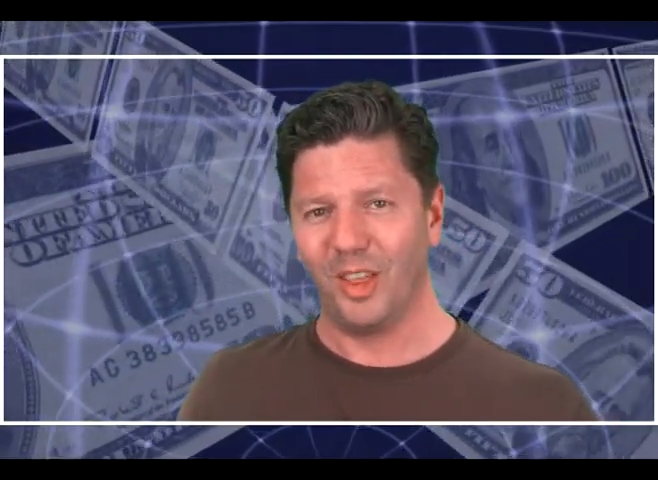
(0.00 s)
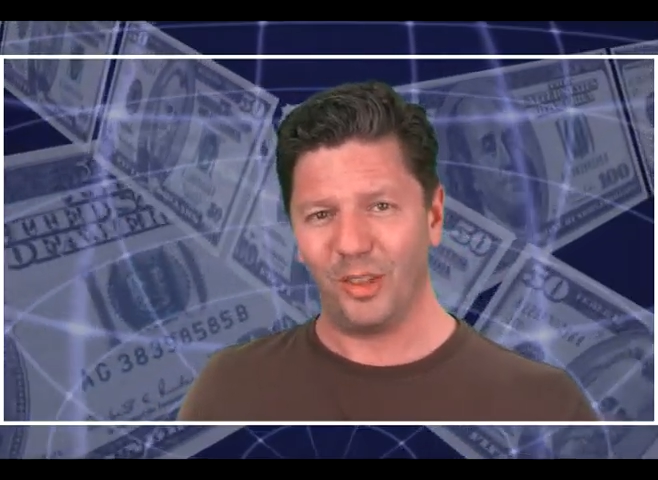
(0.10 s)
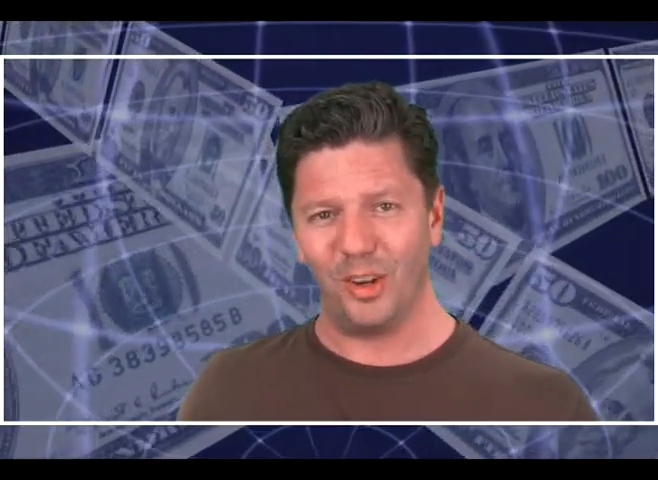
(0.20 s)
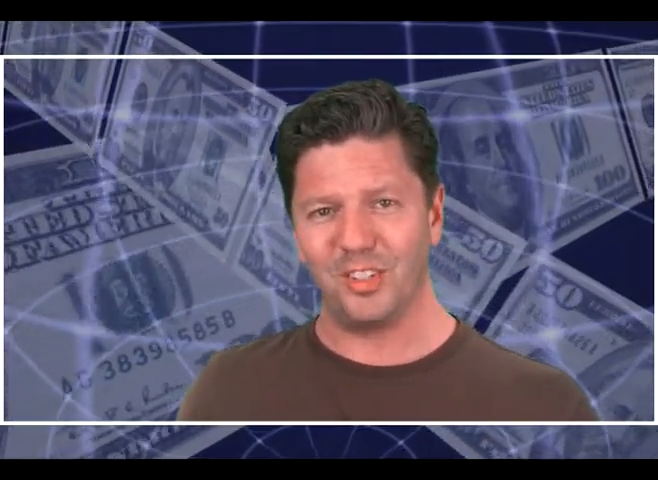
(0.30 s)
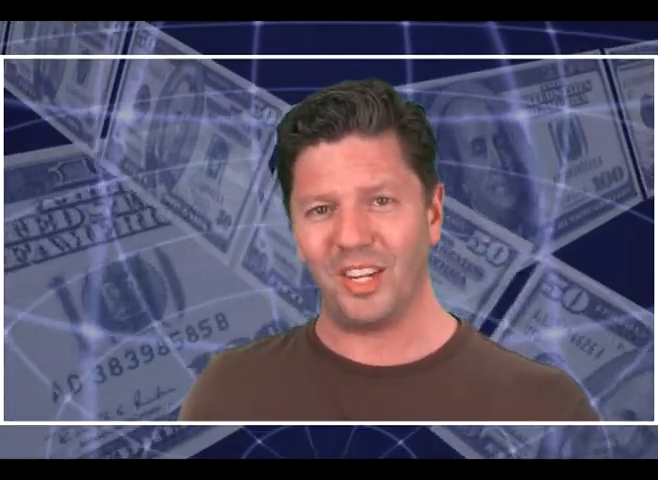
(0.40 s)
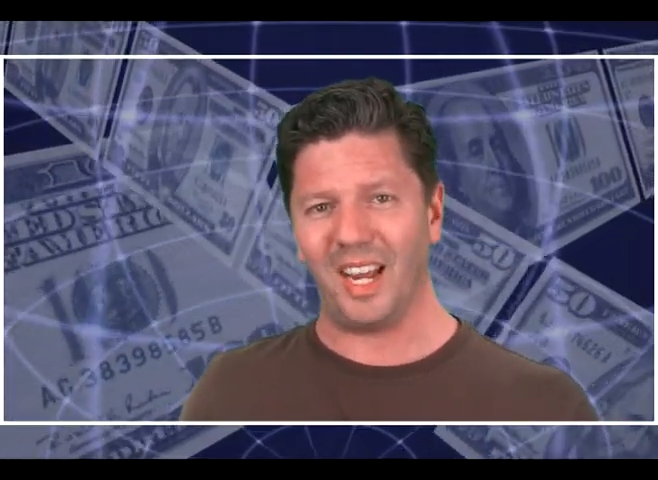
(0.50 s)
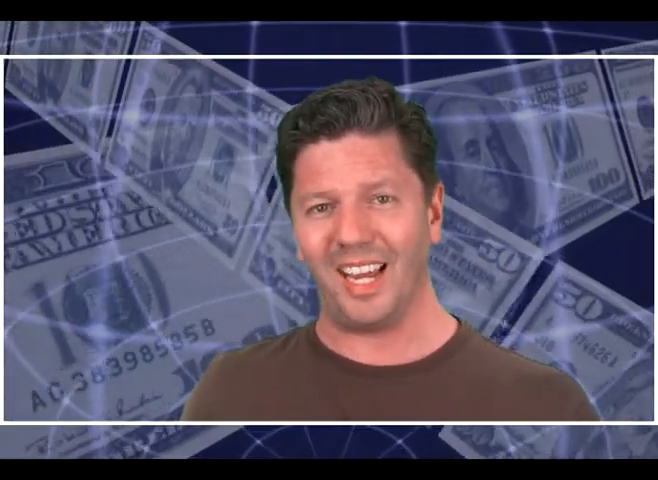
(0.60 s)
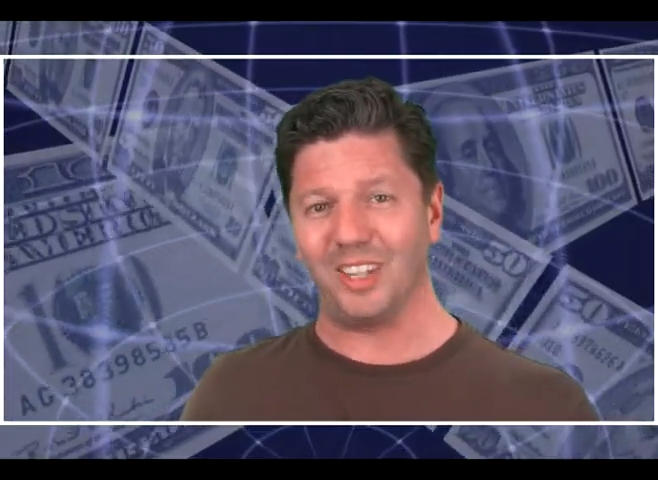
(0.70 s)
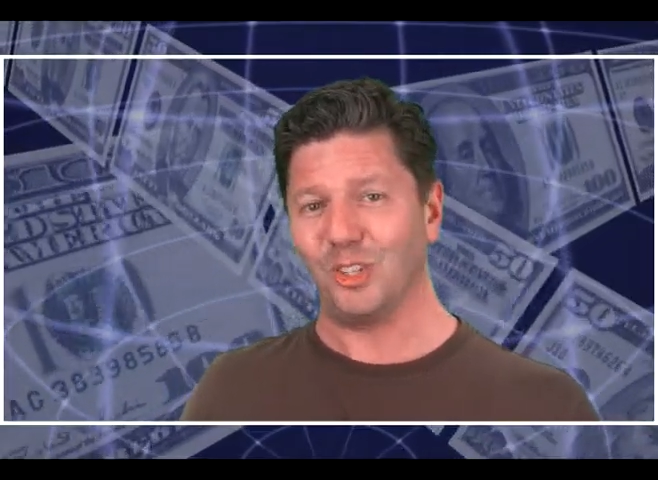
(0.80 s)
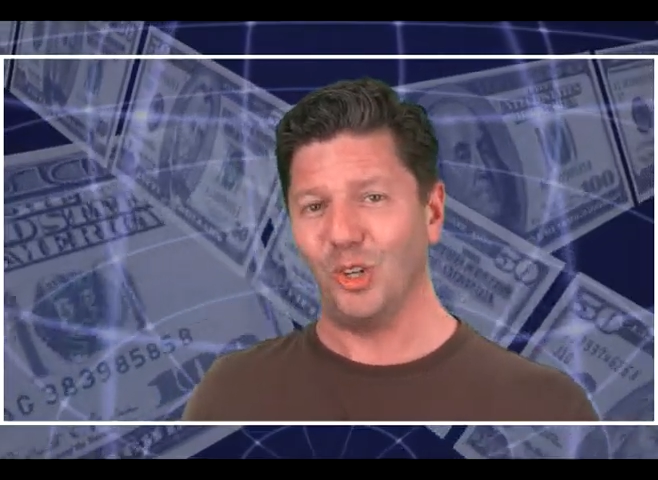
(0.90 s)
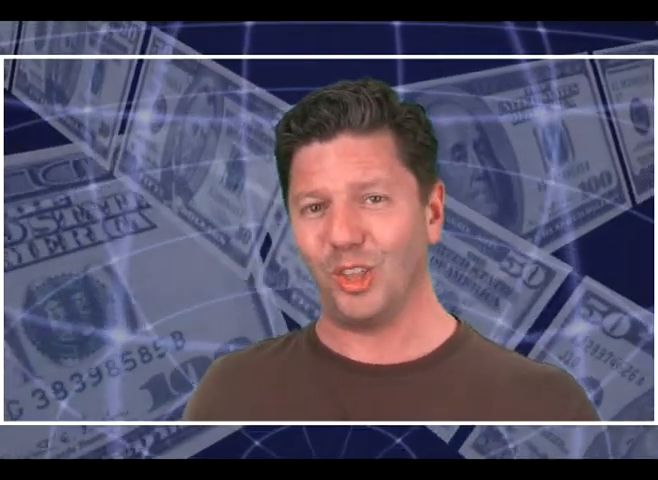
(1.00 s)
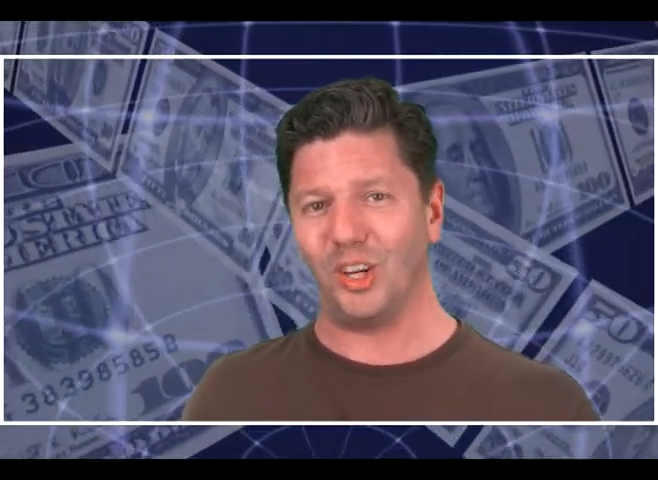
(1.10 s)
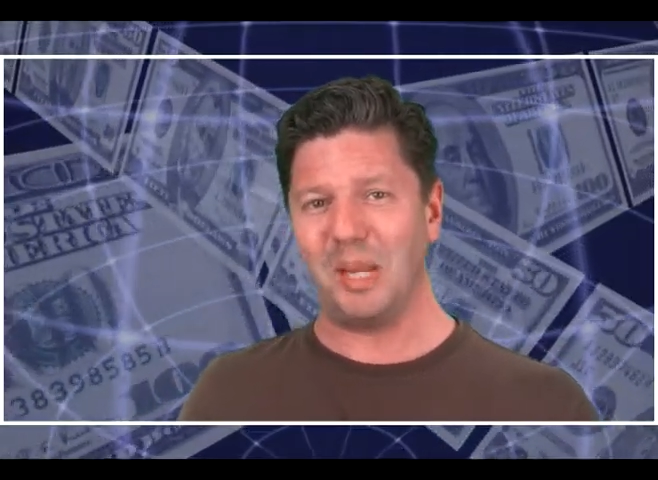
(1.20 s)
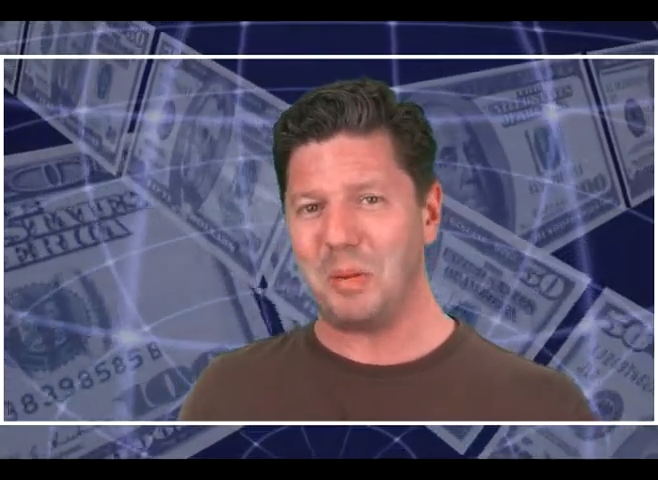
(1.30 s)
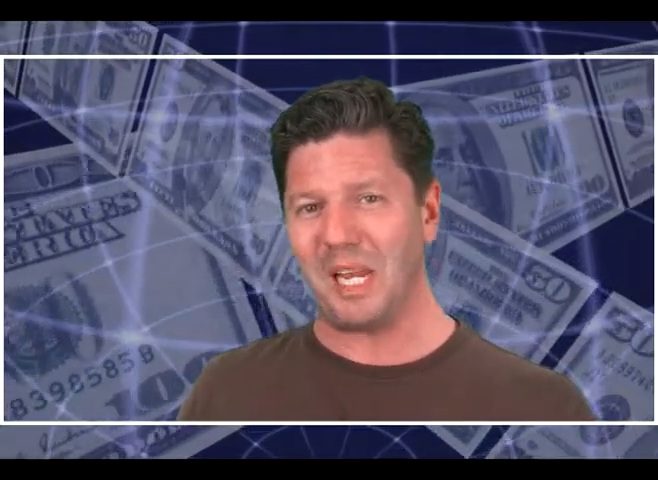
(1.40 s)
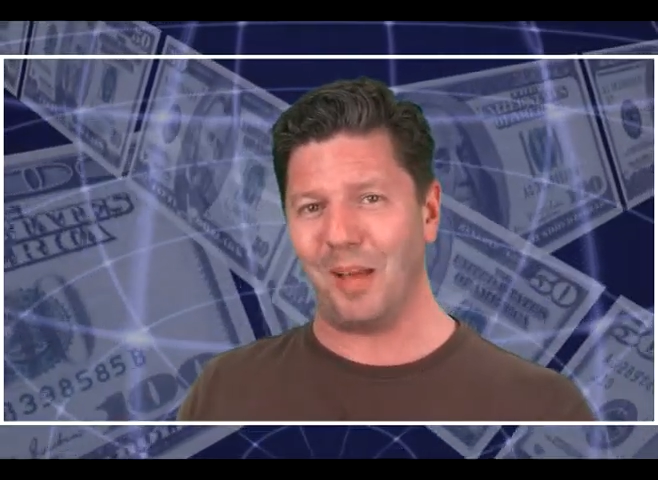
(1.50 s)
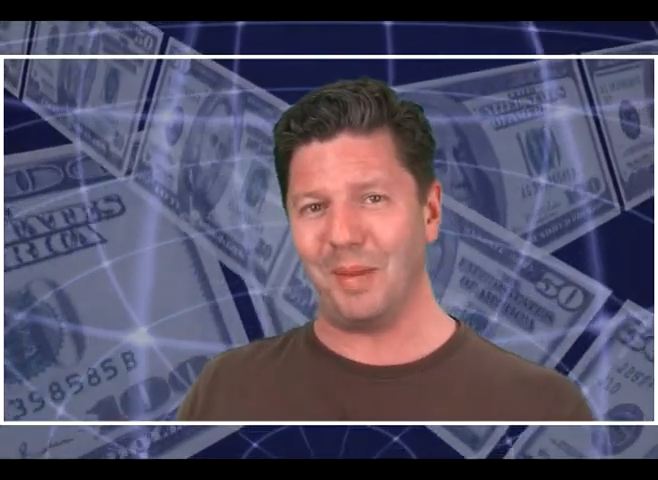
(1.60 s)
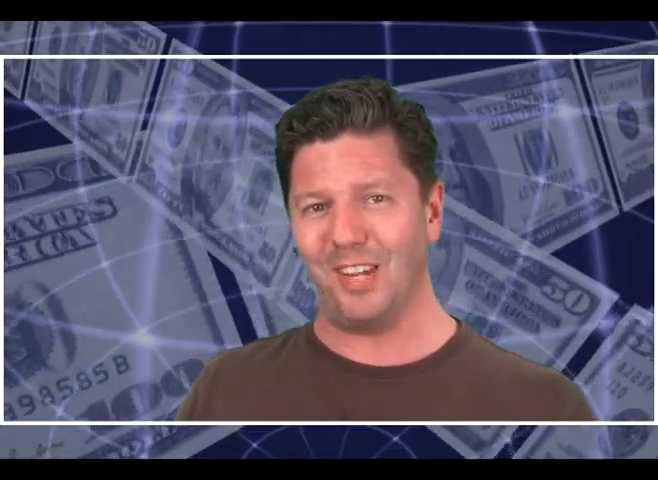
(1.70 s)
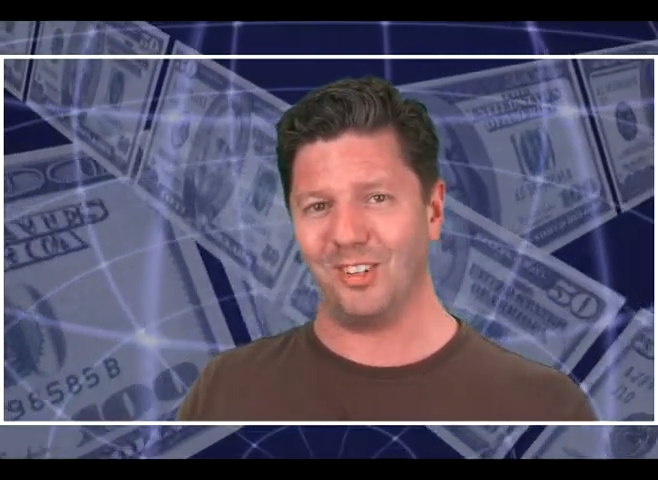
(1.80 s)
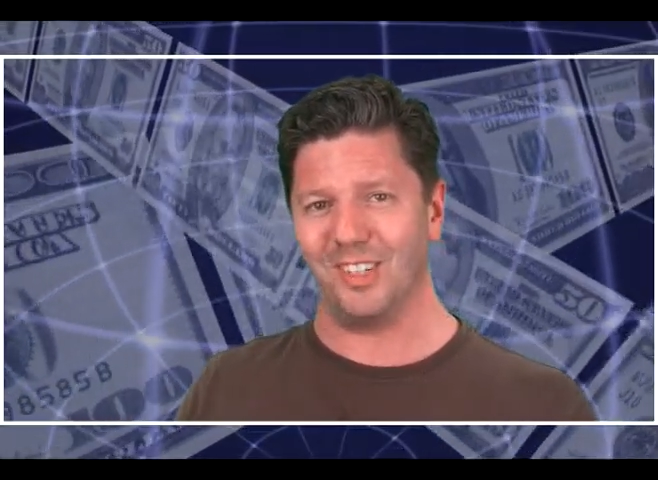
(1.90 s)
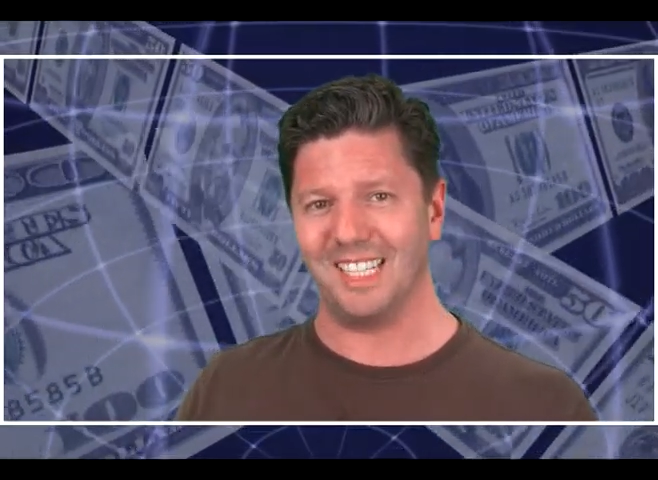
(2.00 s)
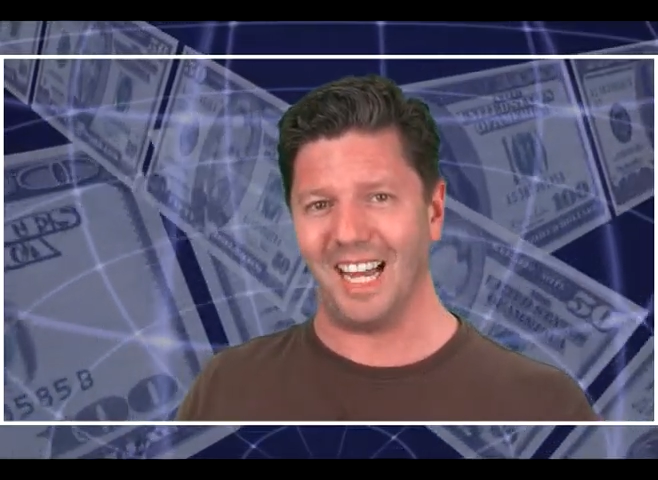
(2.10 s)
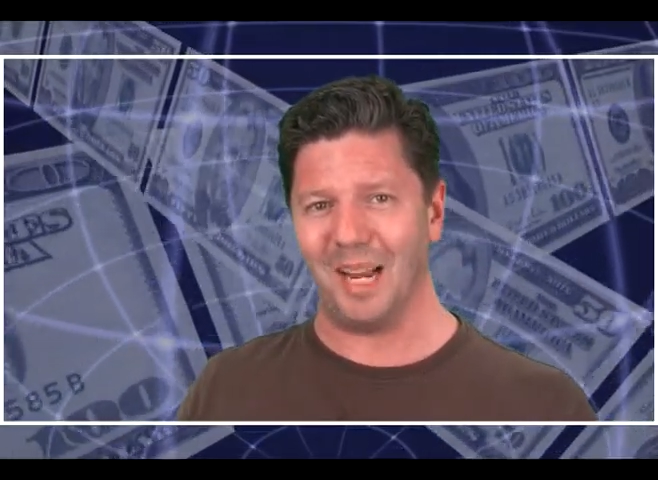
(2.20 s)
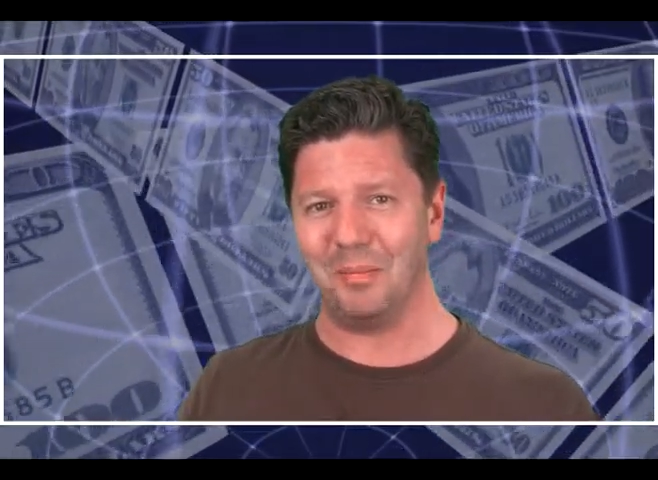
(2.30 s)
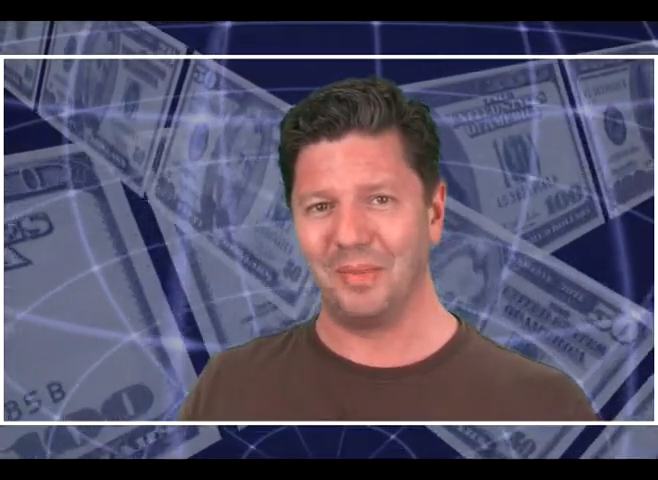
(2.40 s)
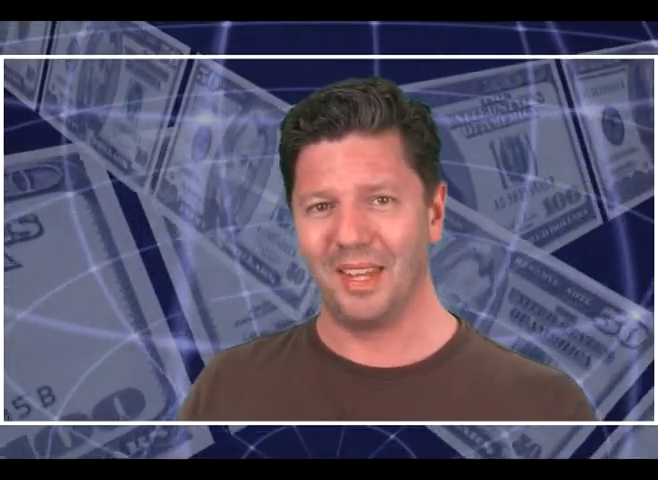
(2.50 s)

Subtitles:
Thursday at 2:30 p.m. Eastern Time.